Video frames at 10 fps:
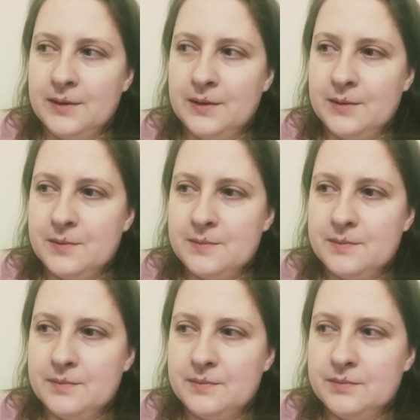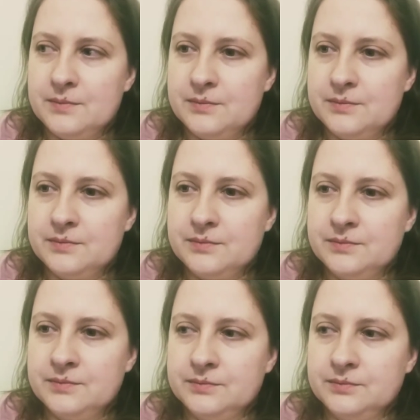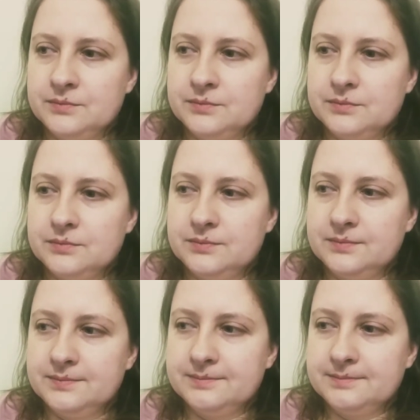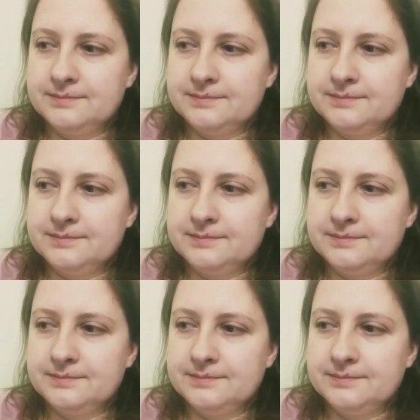(no one is talking)